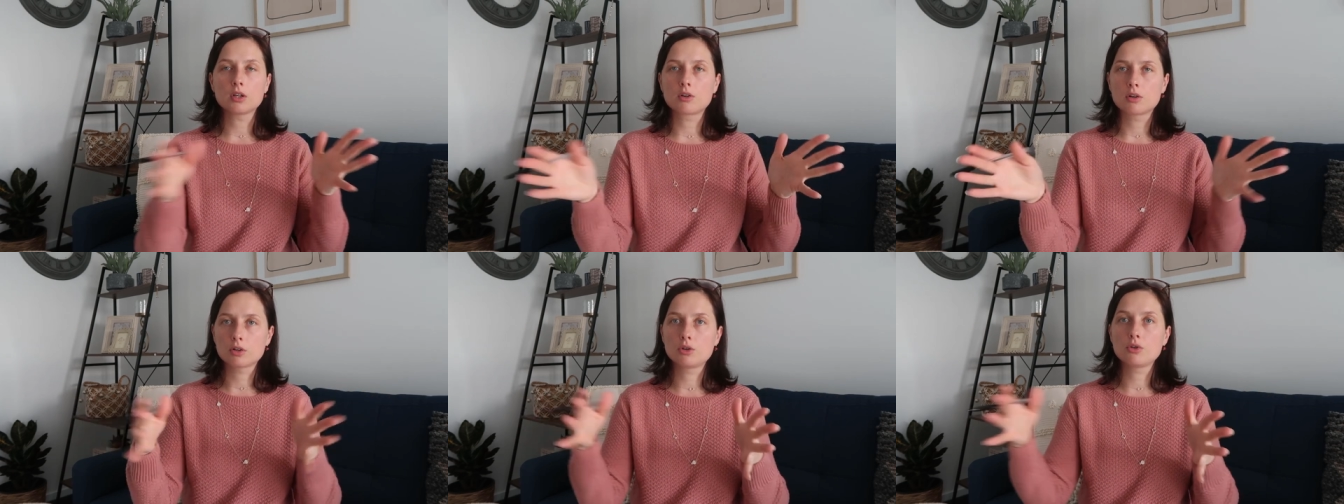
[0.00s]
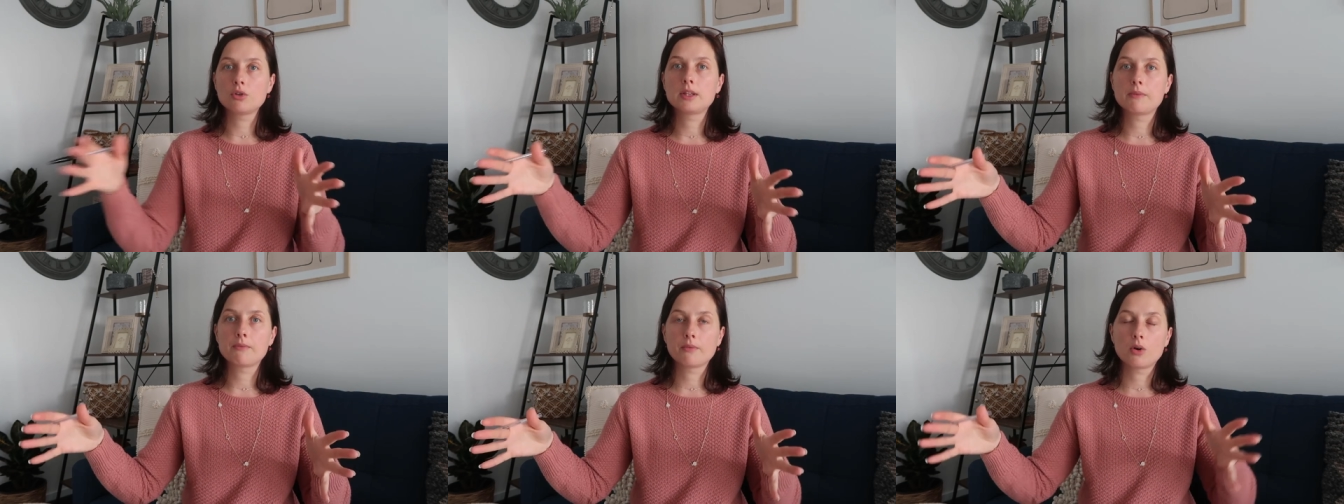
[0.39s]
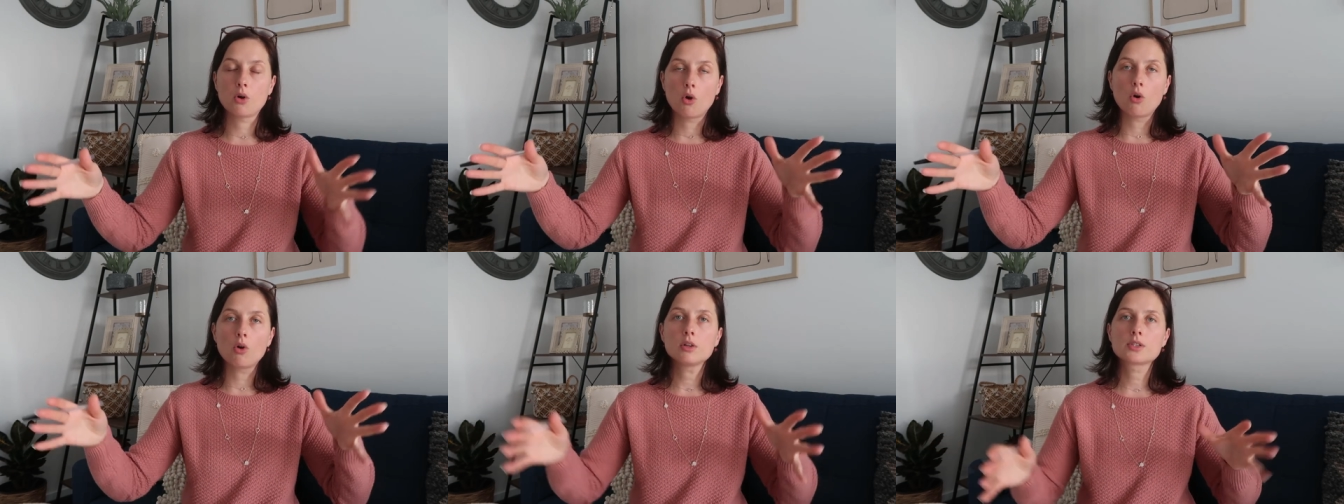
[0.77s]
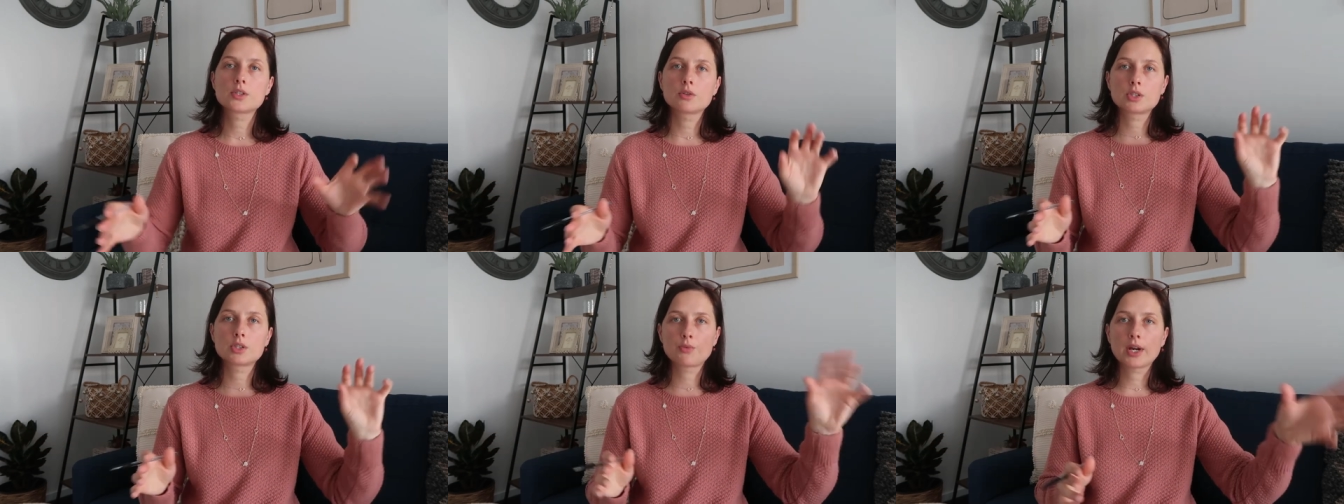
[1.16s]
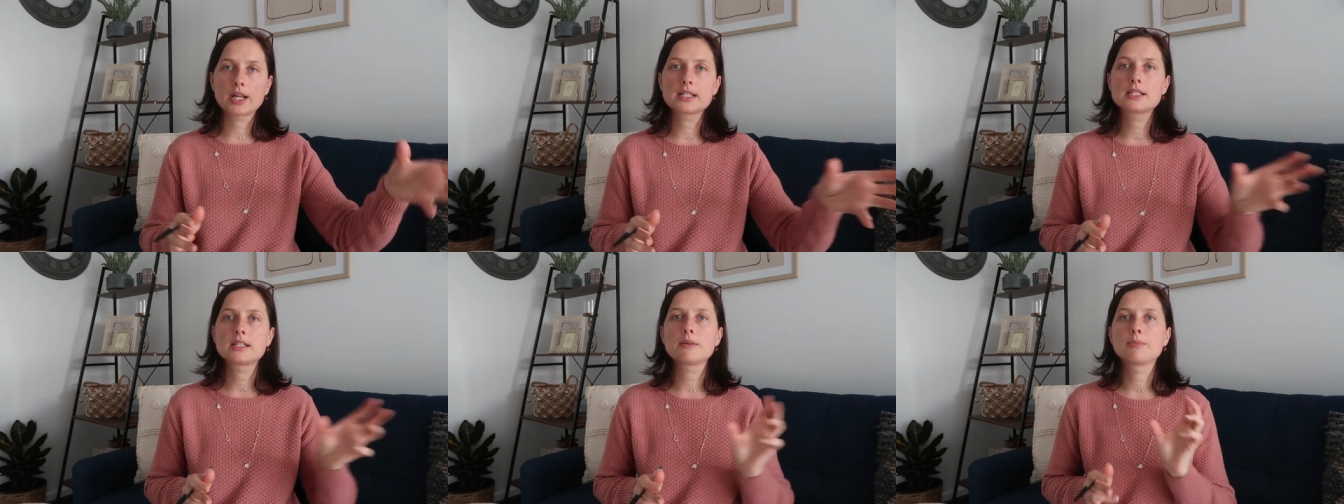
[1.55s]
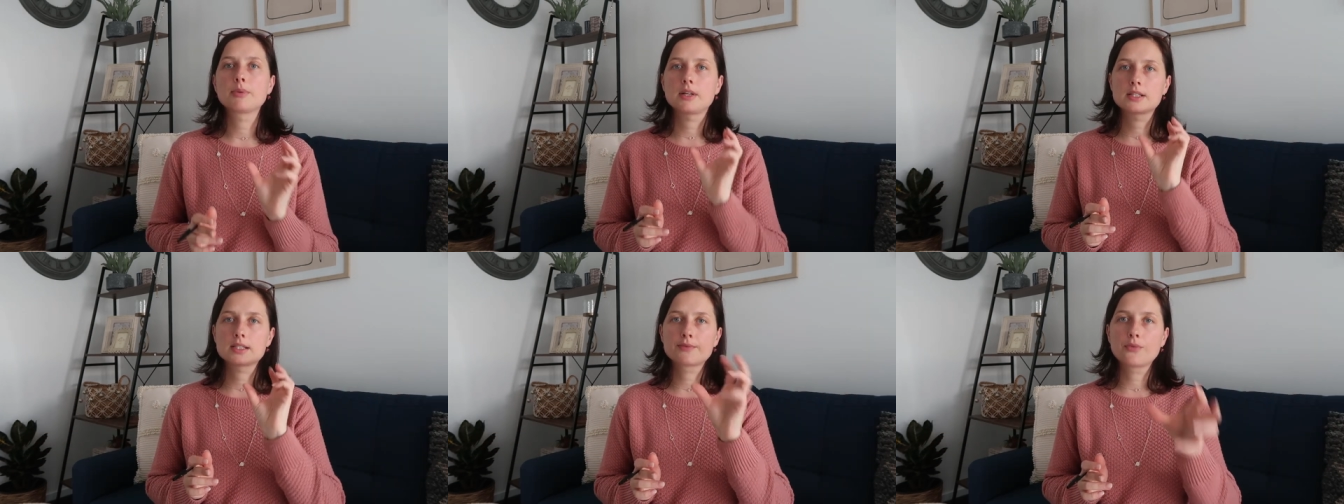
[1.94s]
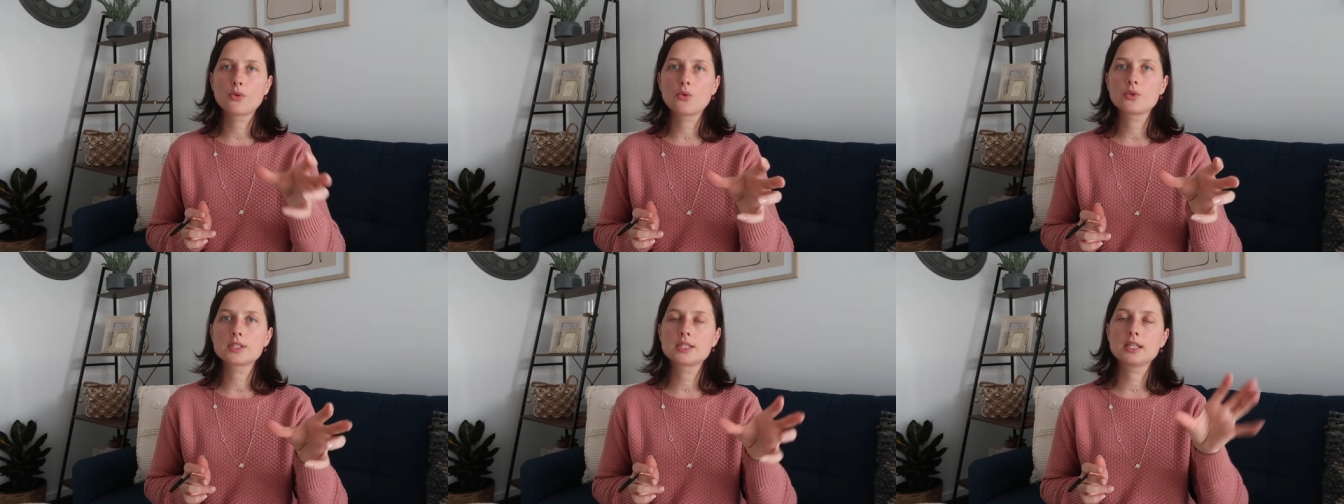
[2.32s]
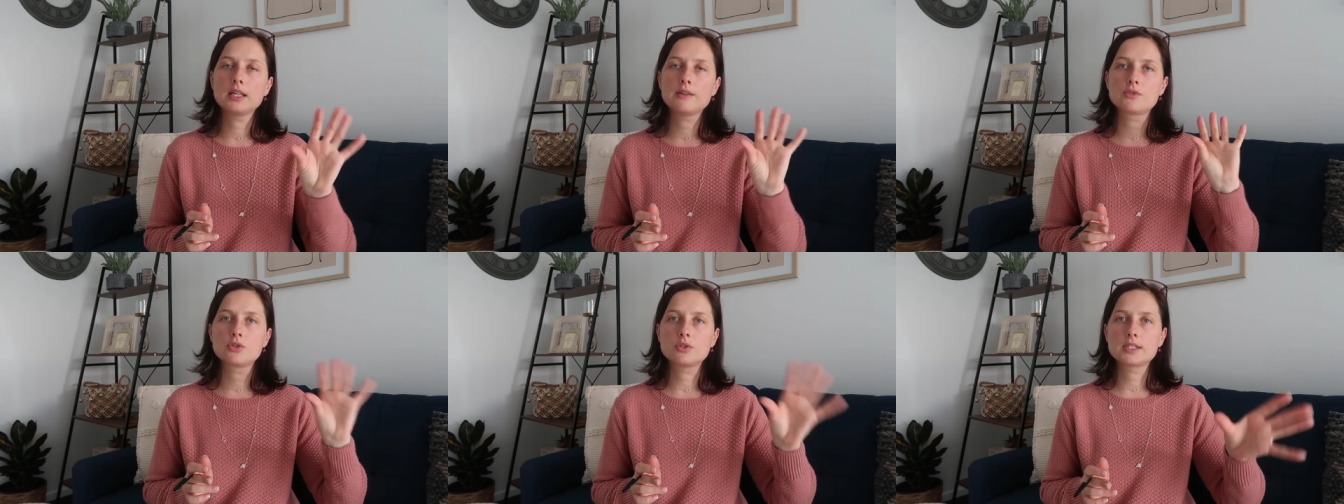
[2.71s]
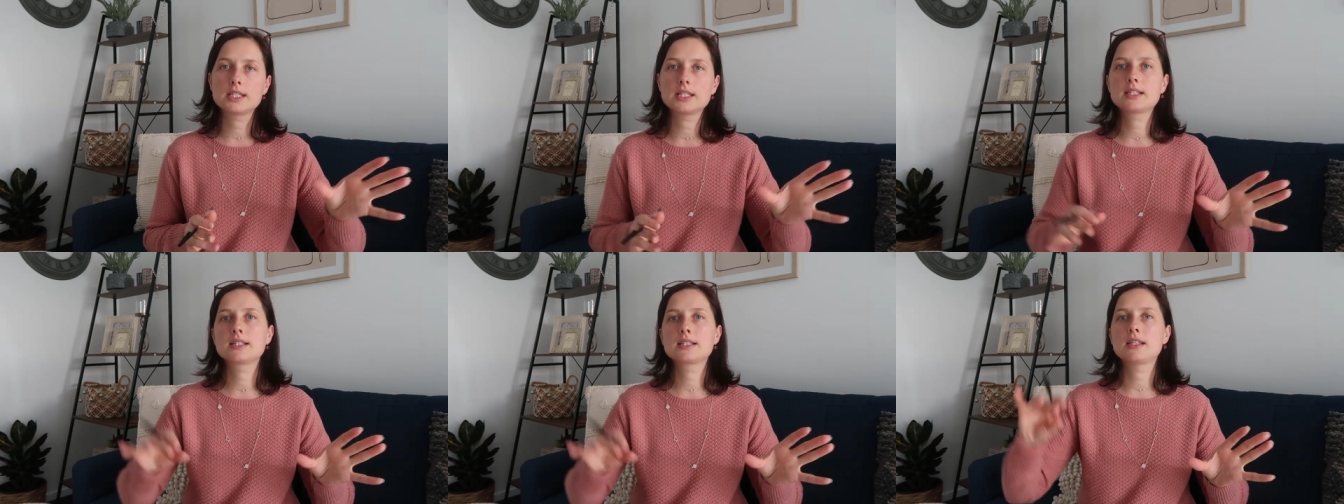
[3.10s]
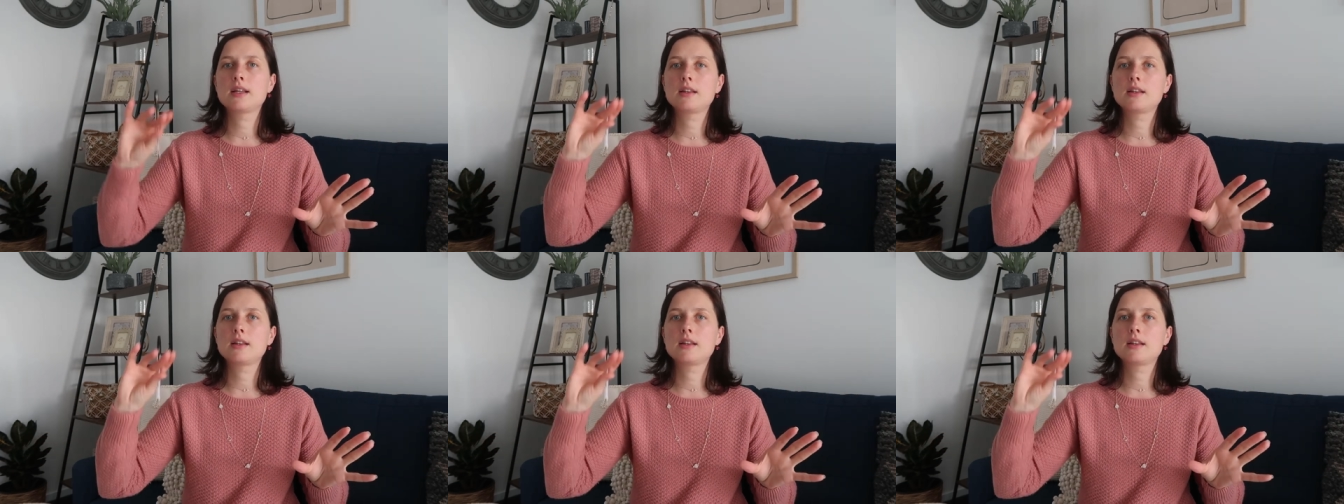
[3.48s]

conclude them all, so twenty plus forty gives you sixty,